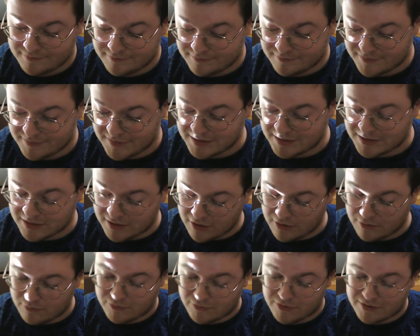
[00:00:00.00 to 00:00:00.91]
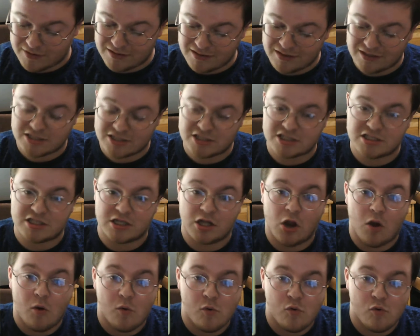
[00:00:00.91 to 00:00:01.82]
Here's another one,
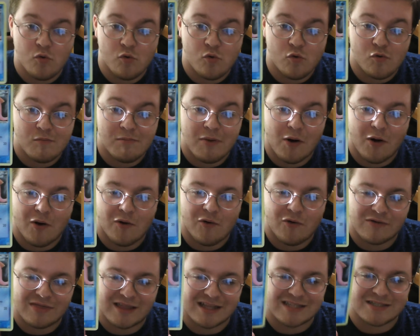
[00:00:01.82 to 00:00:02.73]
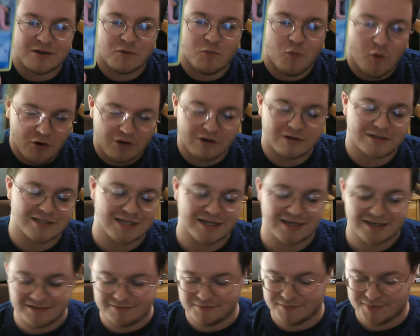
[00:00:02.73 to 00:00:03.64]
Slowpoke. That's a water
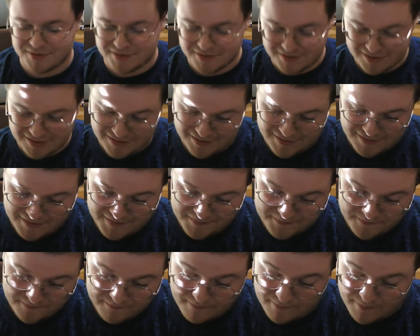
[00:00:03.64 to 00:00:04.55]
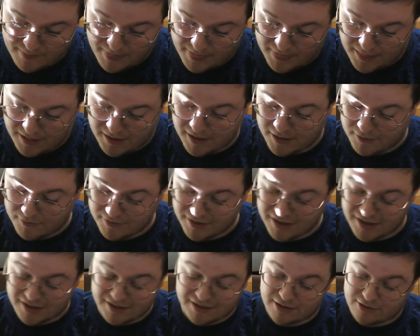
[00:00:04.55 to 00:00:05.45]
type. We
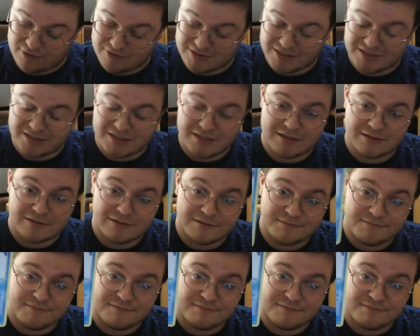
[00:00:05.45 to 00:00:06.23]
got another Seal.